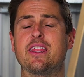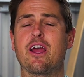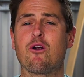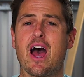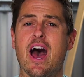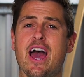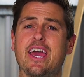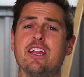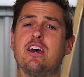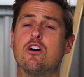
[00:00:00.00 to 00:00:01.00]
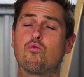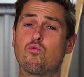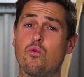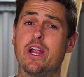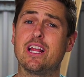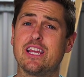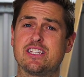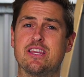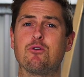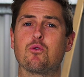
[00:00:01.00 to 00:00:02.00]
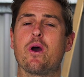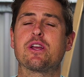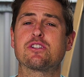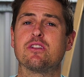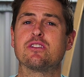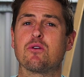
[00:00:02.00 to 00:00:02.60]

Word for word: there are eight really simple questions